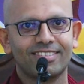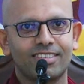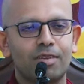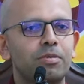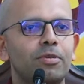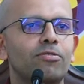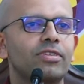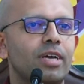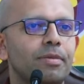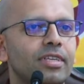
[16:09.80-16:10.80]
Some people
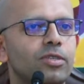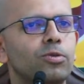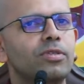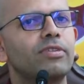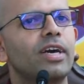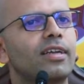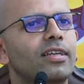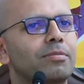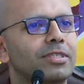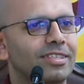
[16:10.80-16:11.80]
often come and ask, Who's the
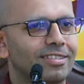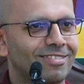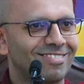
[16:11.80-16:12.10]
Viharadipati?